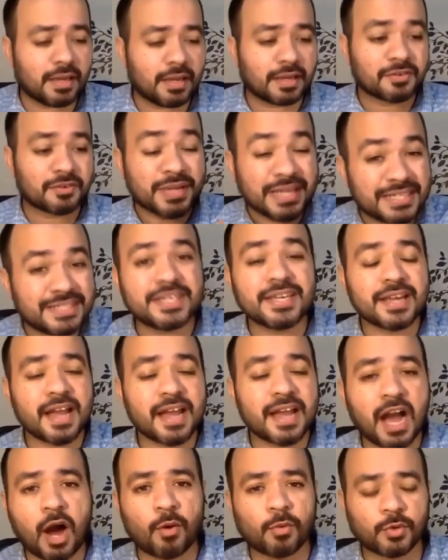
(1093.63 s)

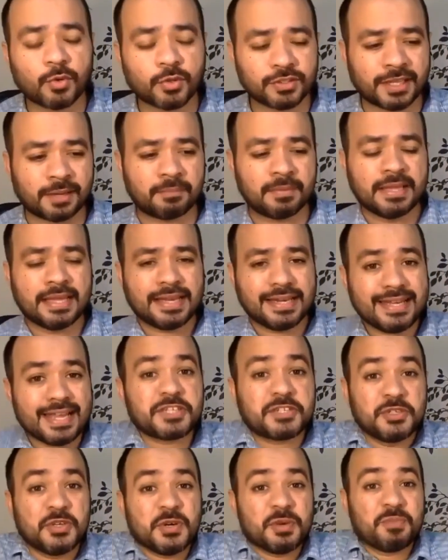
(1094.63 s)
reaching out to them.
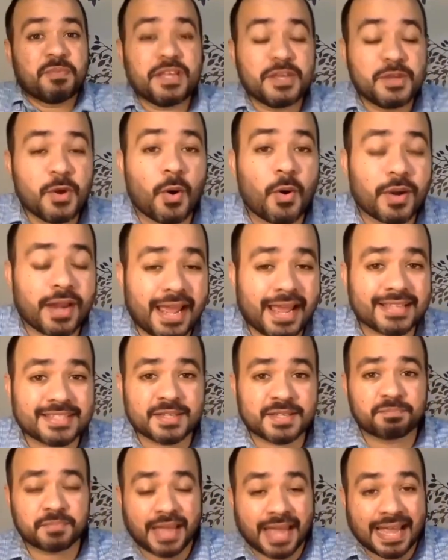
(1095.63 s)
Let you be known as
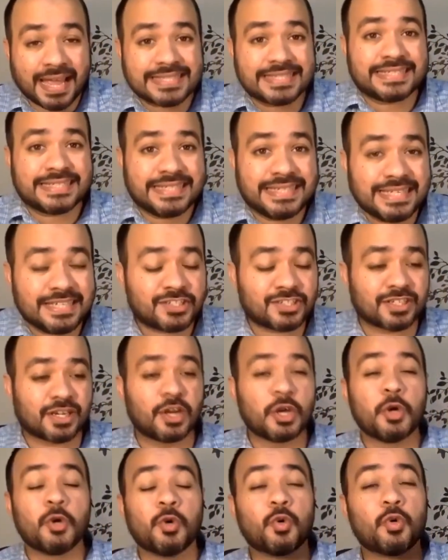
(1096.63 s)
a
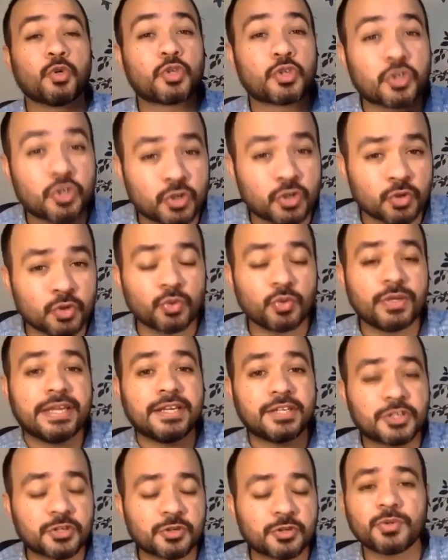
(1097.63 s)
teacher who
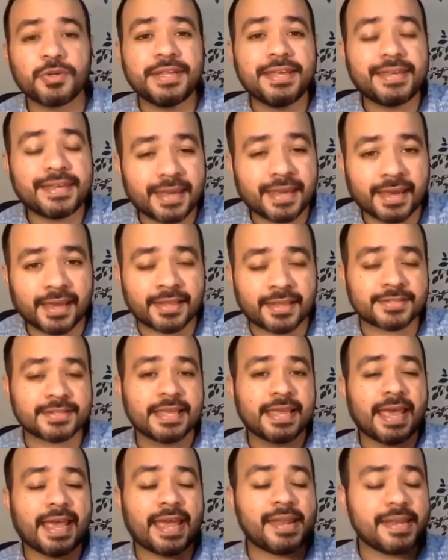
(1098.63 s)
truly cares.
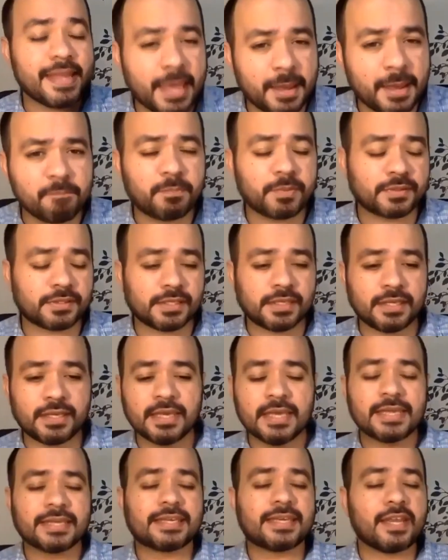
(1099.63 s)
And
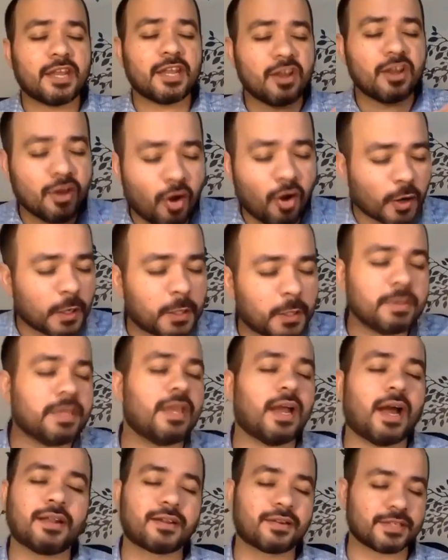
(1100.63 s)
empathy cannot
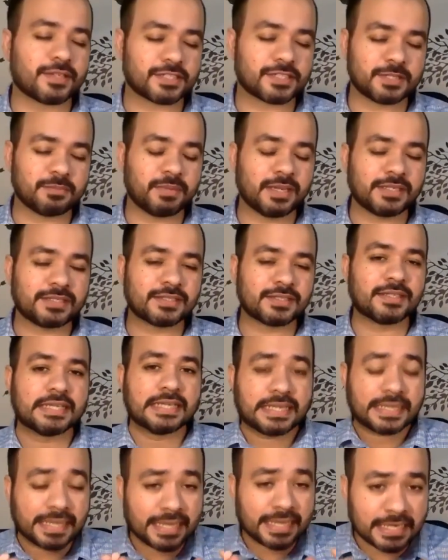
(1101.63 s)
be underestimated,
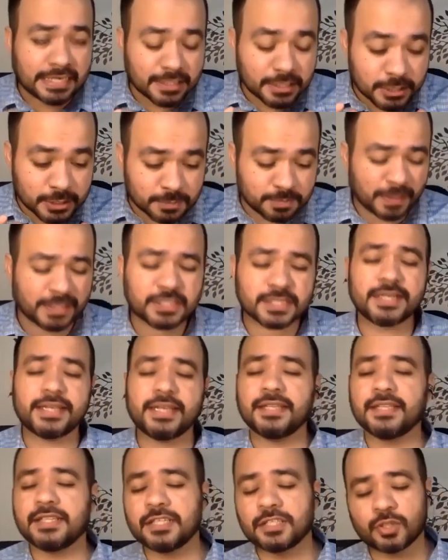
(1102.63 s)

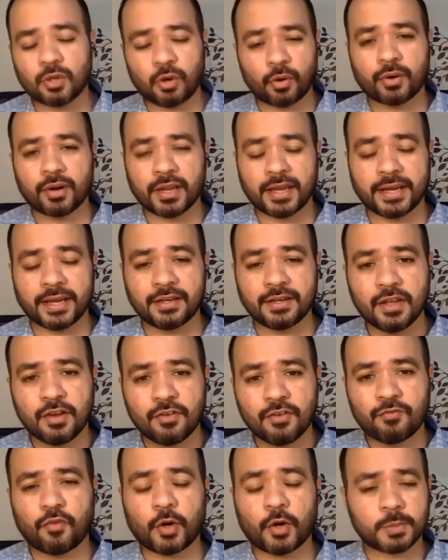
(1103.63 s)
especially in these online
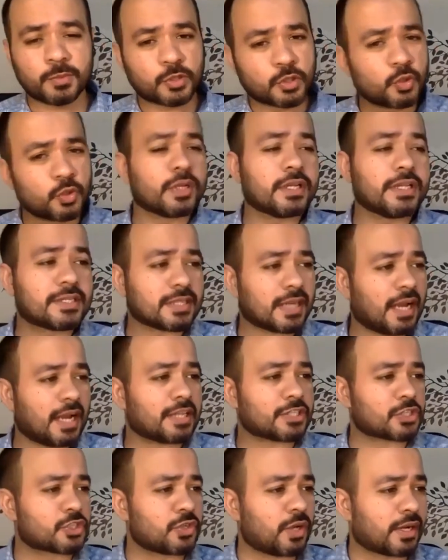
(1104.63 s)
forums. Students
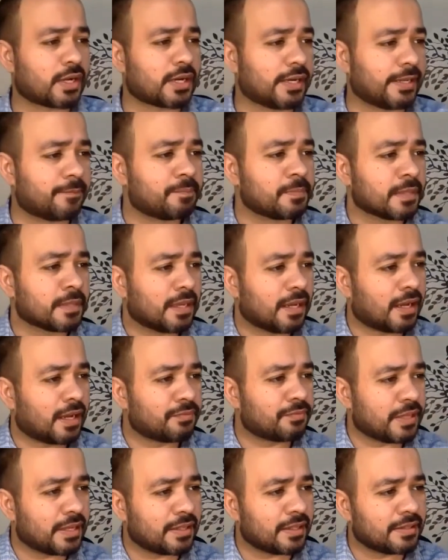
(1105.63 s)
are struggling.
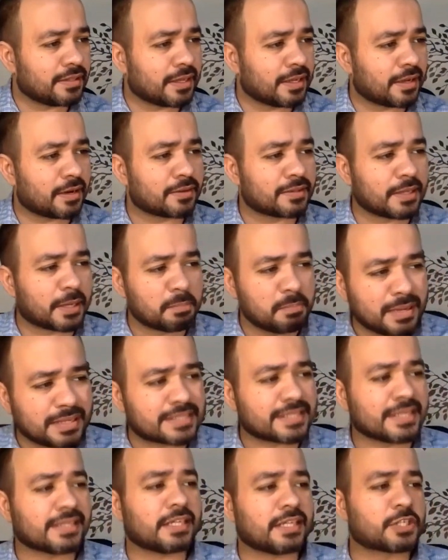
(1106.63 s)
They're
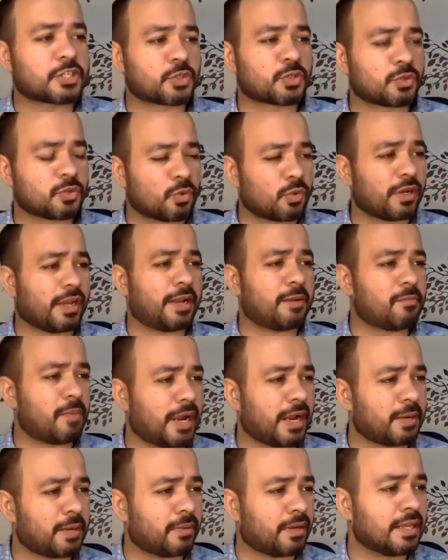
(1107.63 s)
missing that school
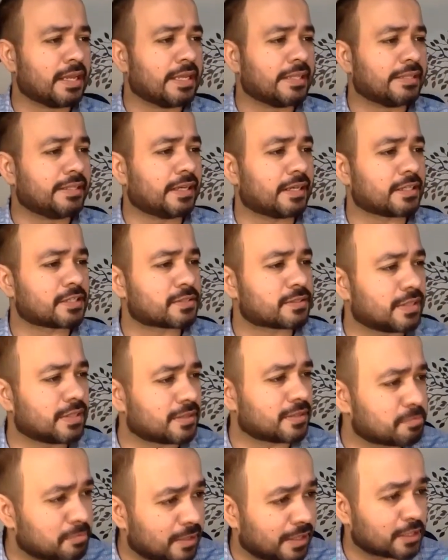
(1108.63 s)
environment.
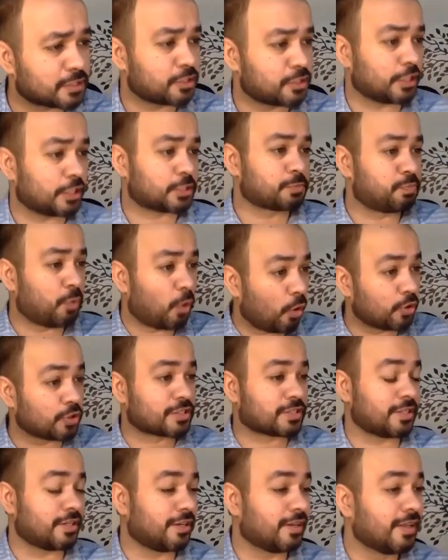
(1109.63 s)
Their
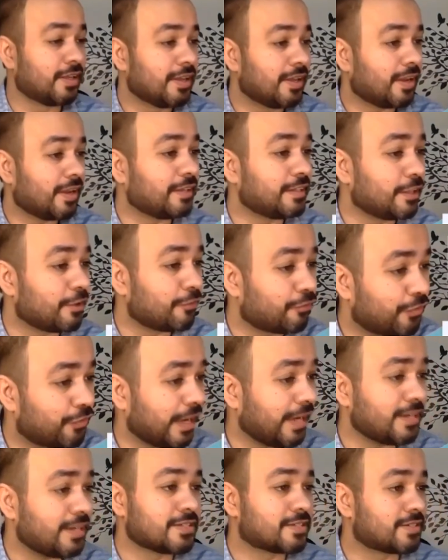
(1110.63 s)
sports and their
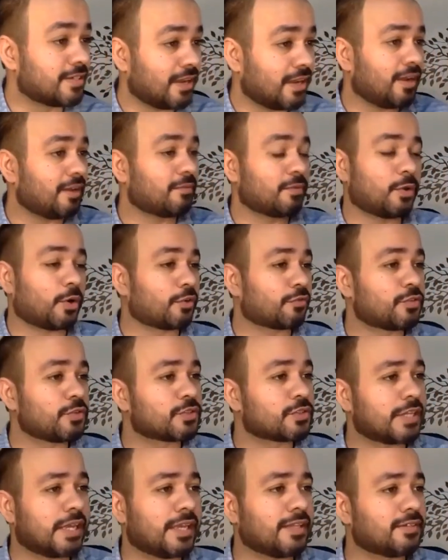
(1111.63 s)
friends. Yeah, a lot of
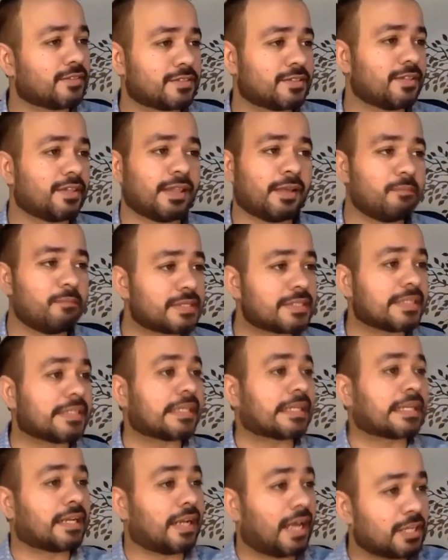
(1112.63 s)
you saying they're missing
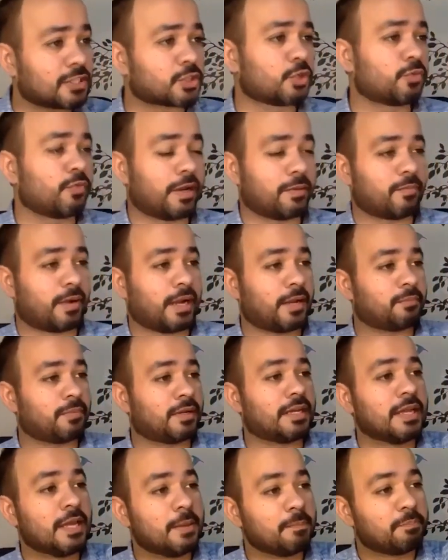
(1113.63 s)
the classroom
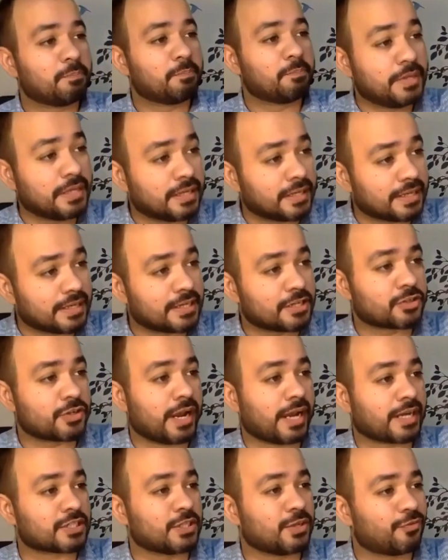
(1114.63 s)
environment, peer
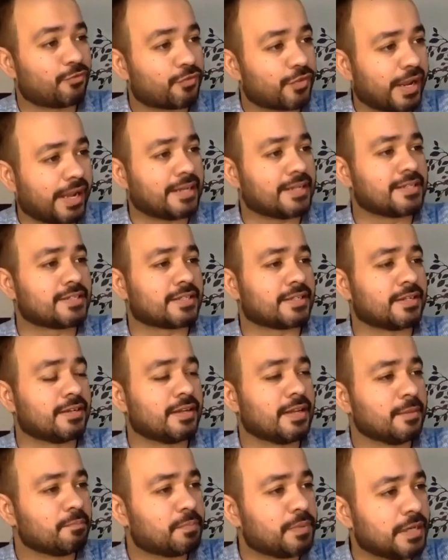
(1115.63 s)
interaction, friends
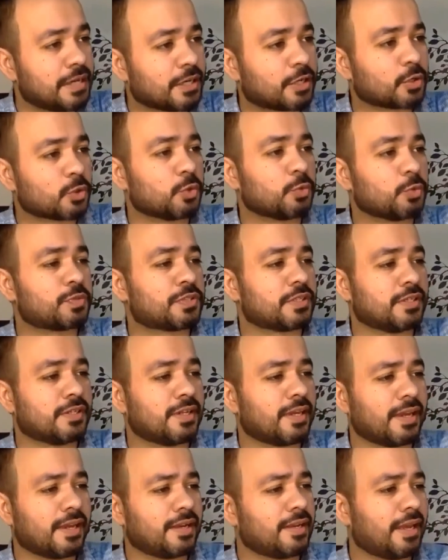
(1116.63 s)
and peer groups
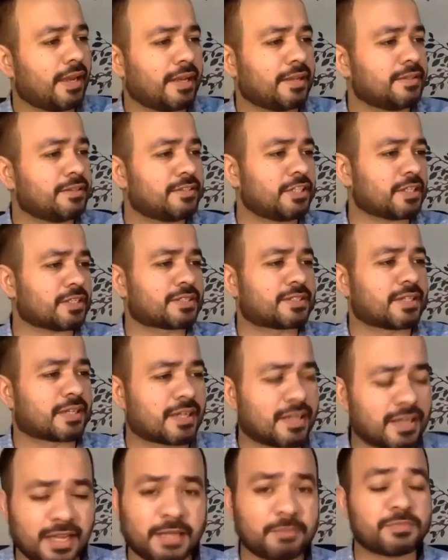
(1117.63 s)
and just the
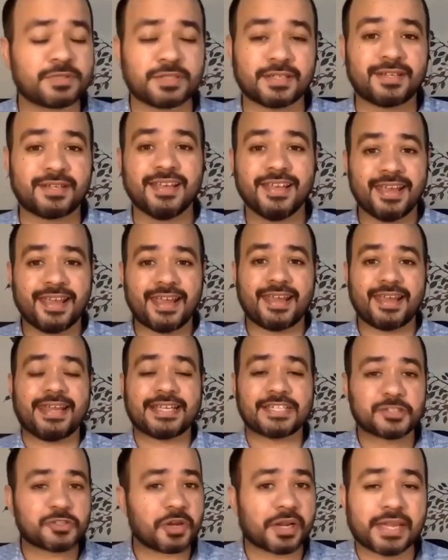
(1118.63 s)
clubs and
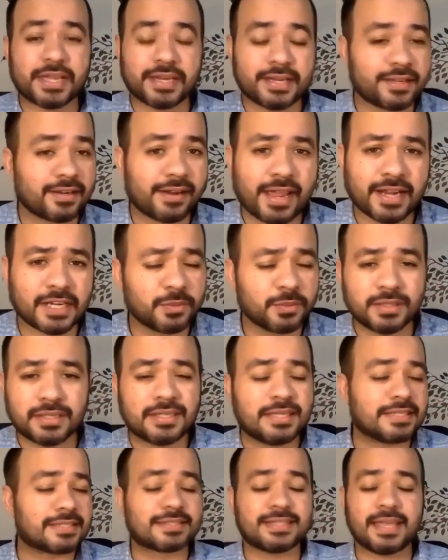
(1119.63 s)
extracurricular
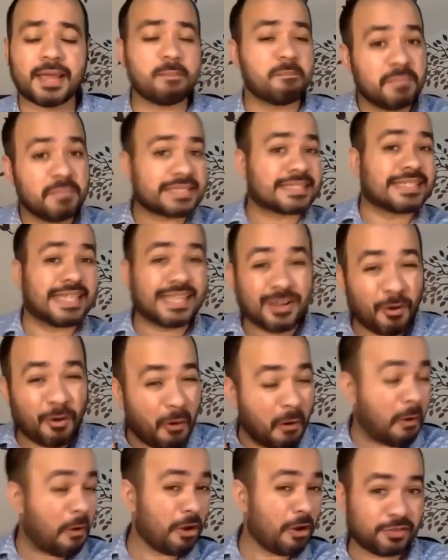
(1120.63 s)
activities. They're missing
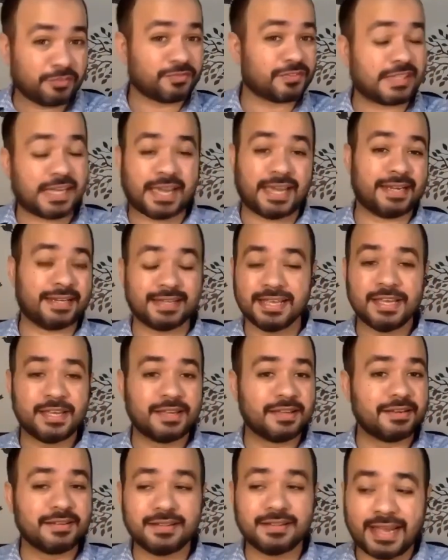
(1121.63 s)
all of that,
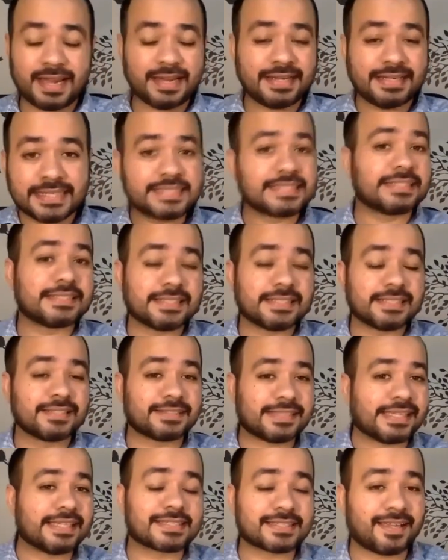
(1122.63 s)
and digital
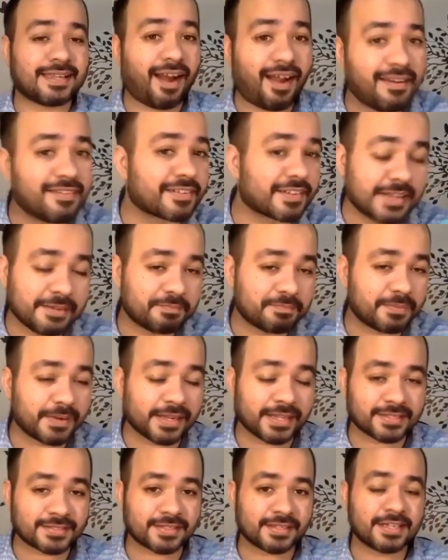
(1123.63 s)
things can't
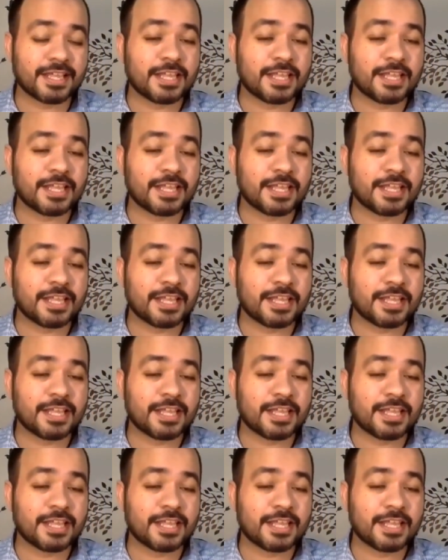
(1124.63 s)
replace it.